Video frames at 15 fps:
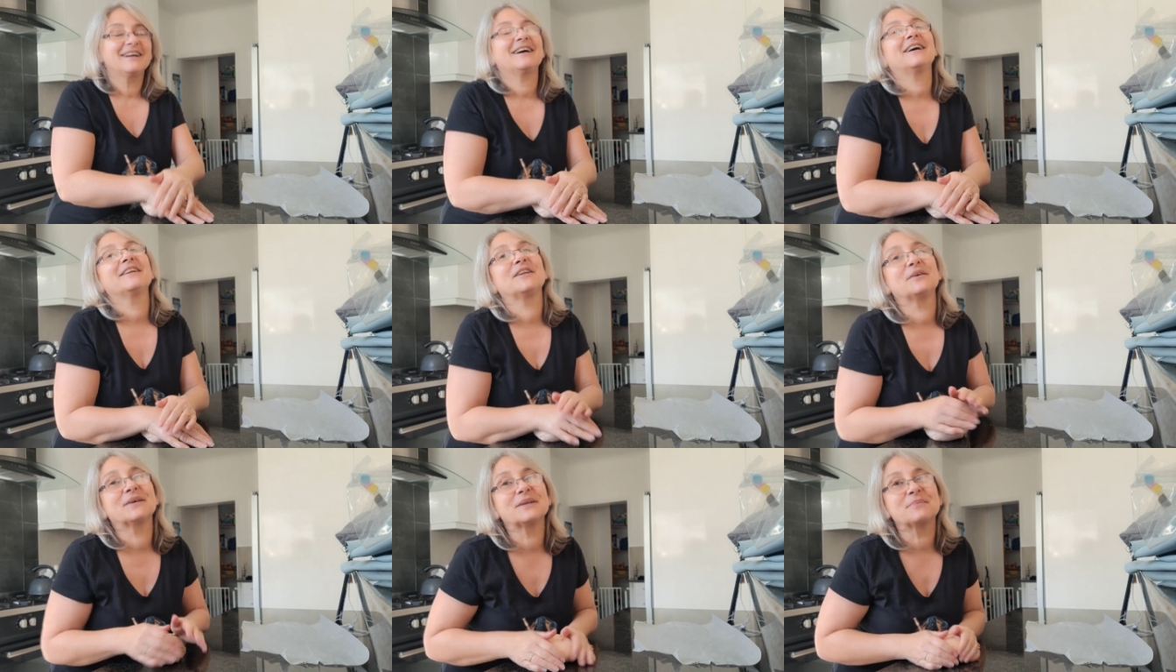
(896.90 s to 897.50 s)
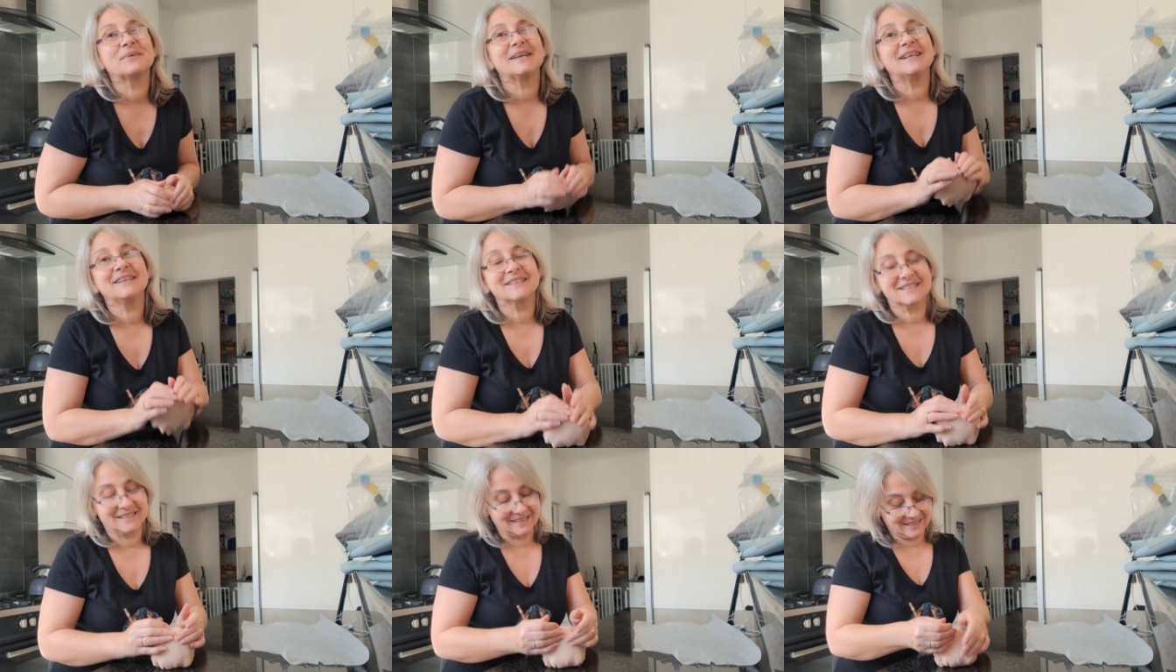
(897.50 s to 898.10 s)
I know what a brain
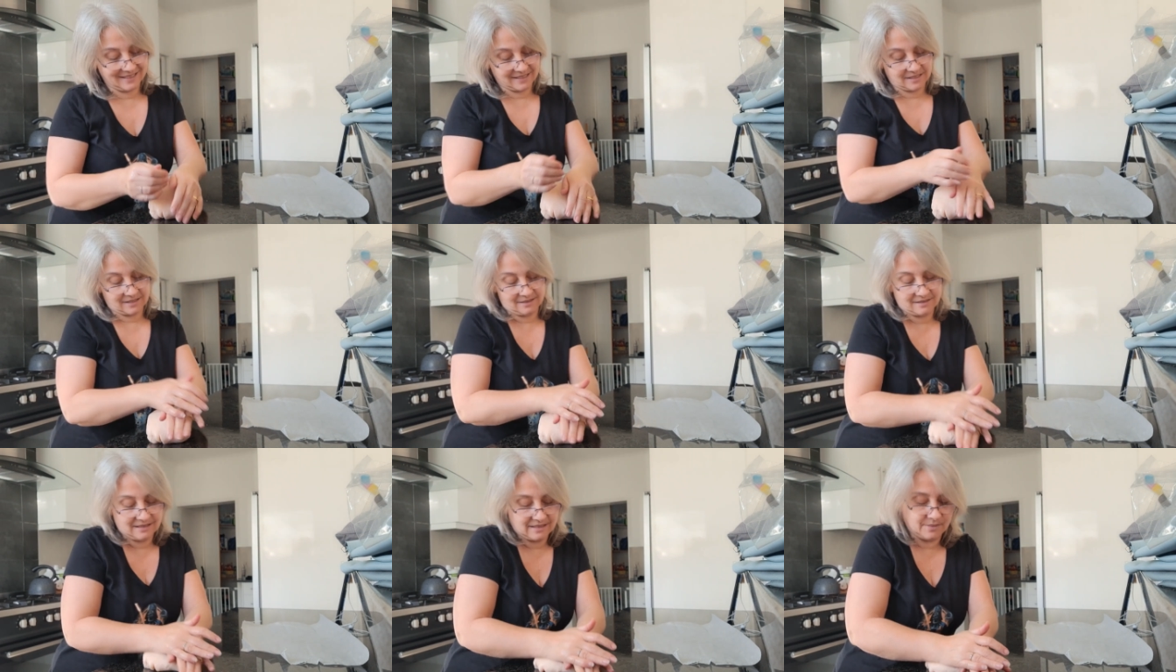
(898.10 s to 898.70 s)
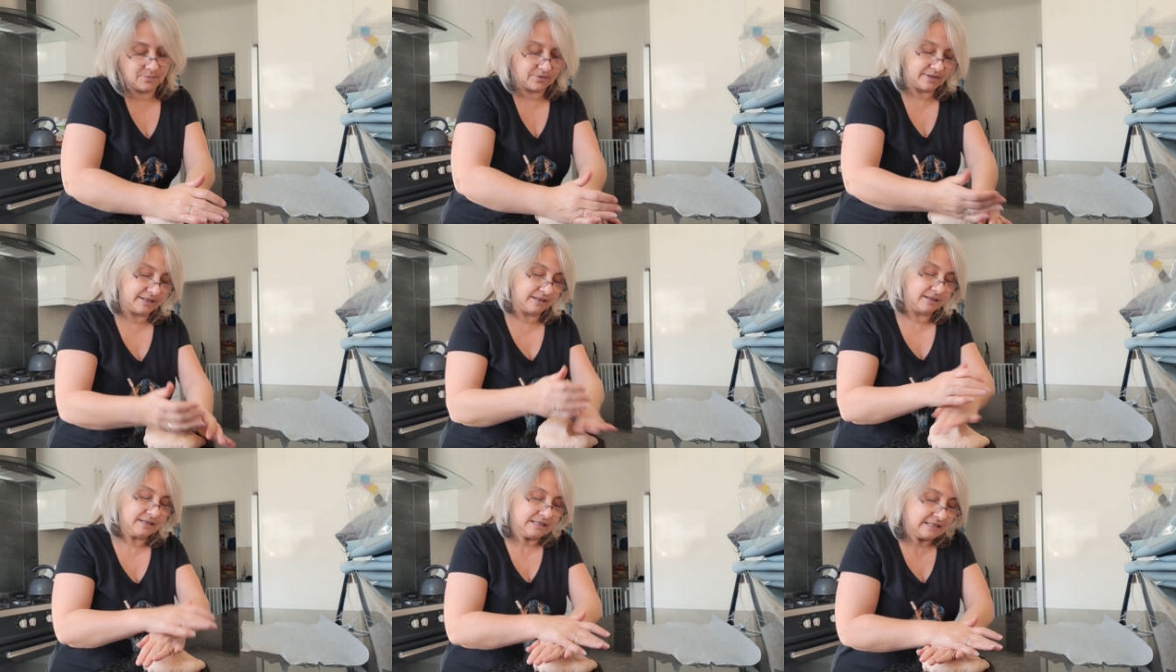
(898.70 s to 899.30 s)
looks like. It doesn't look like a
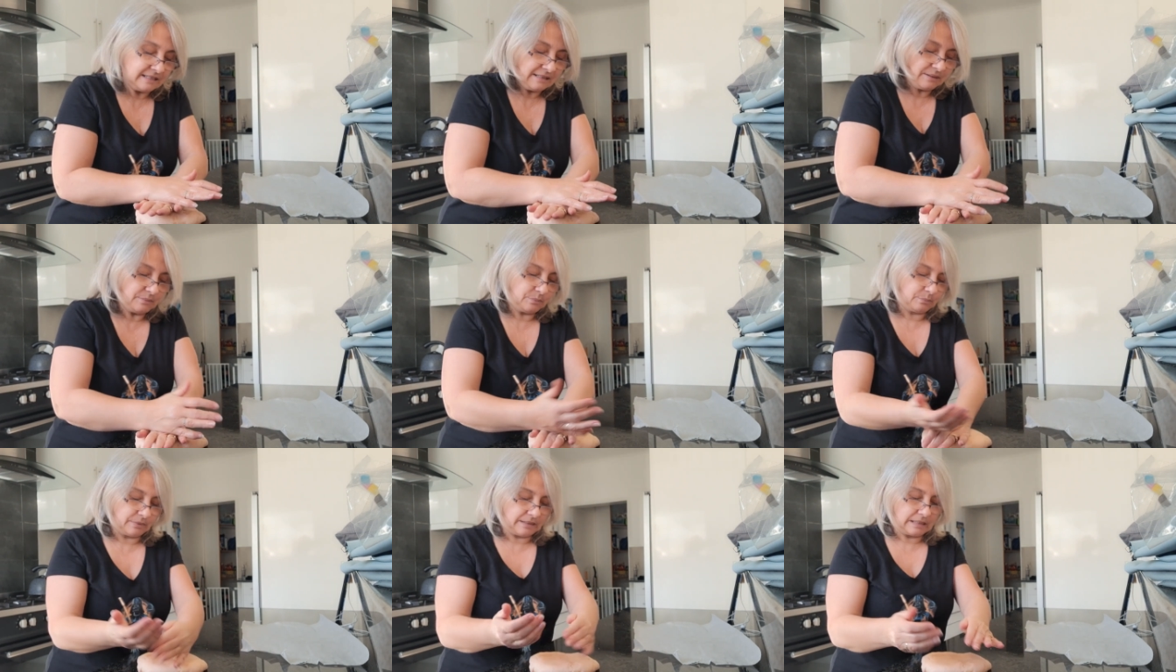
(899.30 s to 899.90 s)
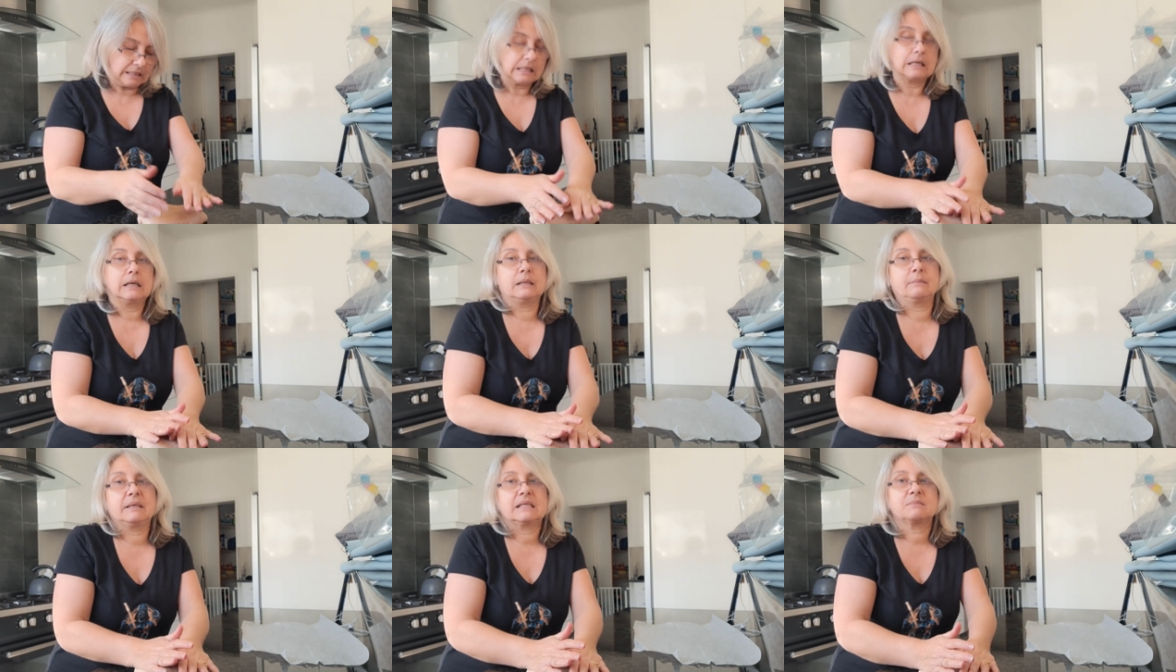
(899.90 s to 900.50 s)
brain, but it
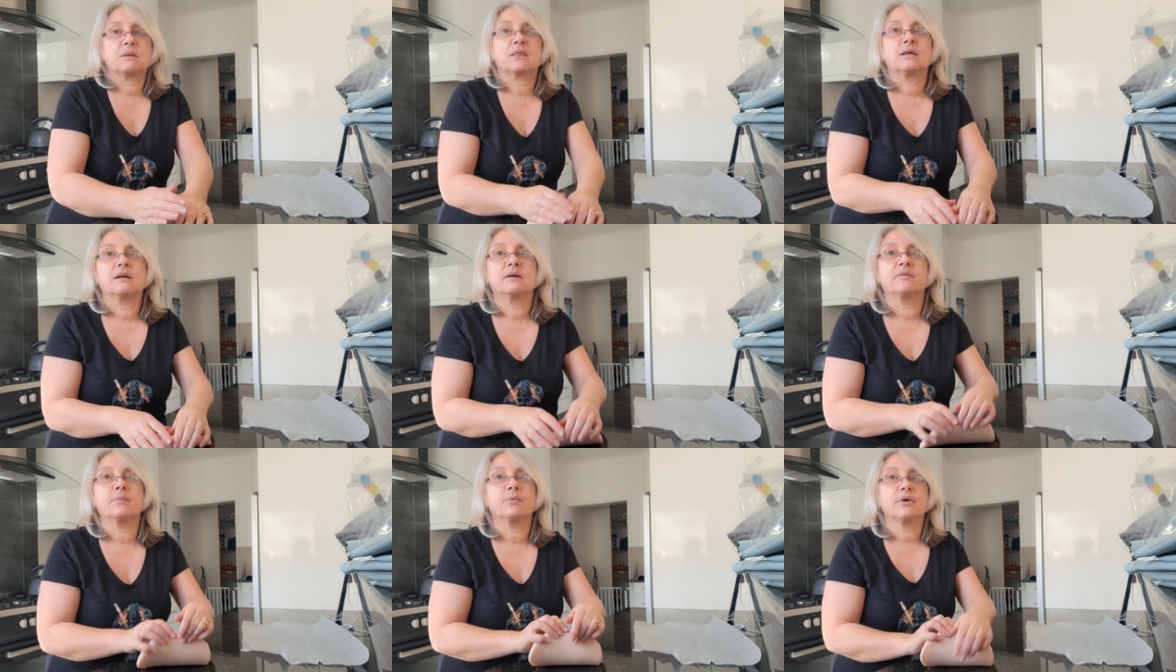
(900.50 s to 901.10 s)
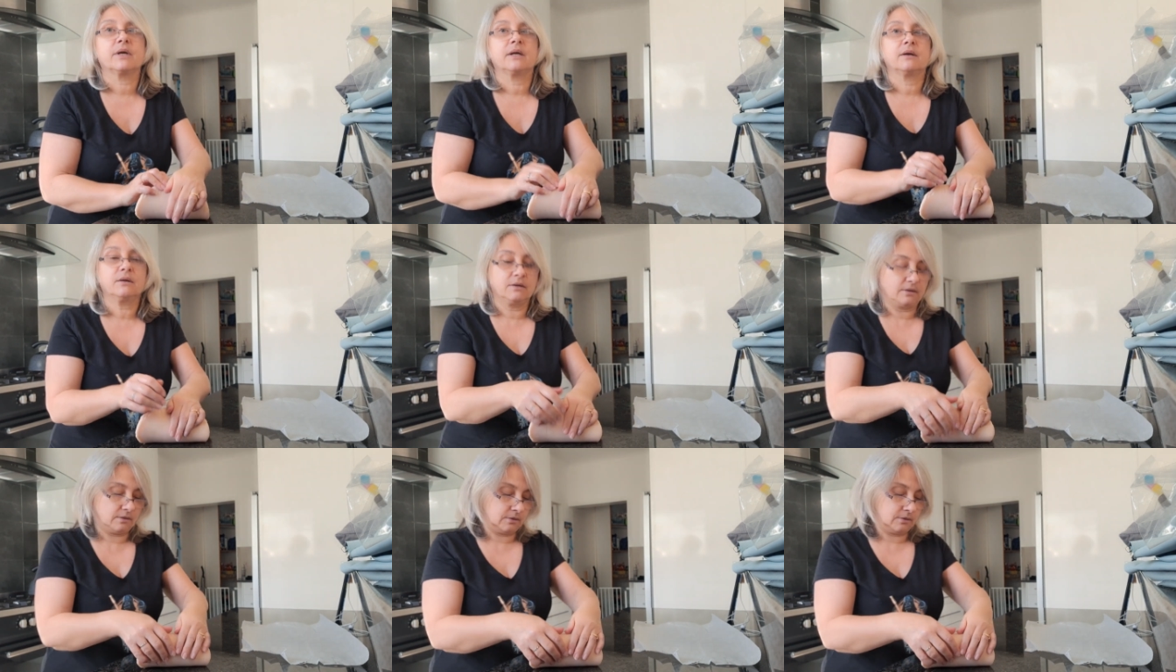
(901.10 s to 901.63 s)
kind of makes me think of a brain.